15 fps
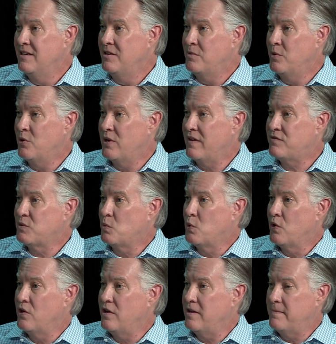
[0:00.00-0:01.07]
We don't have to
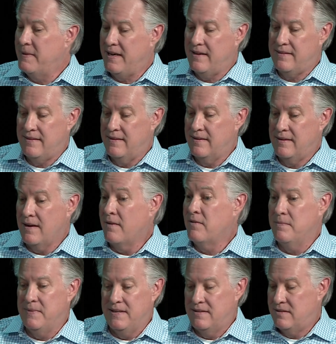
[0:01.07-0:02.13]
worry about the
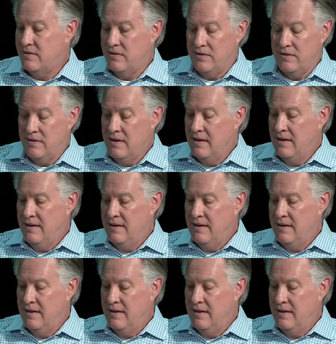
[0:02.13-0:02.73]
government or